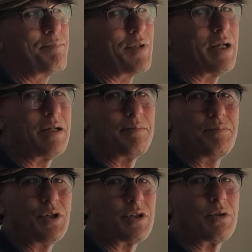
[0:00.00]

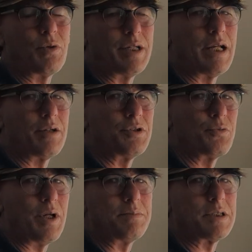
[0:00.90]
you're going to weigh down your
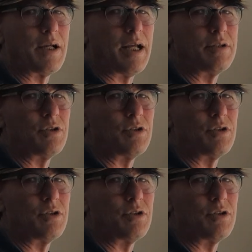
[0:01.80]
website.